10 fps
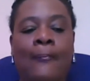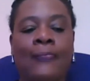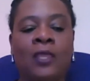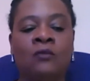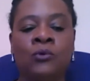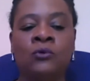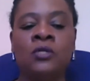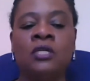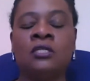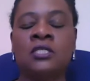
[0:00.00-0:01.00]
And
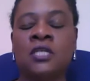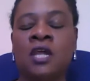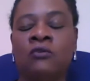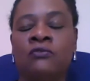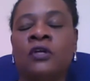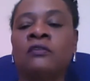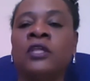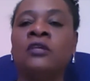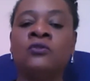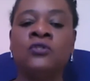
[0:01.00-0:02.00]
Pauline and Sarah felt they
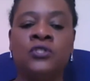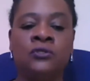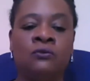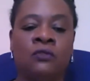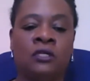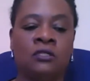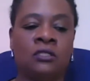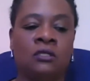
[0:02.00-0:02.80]
could do that.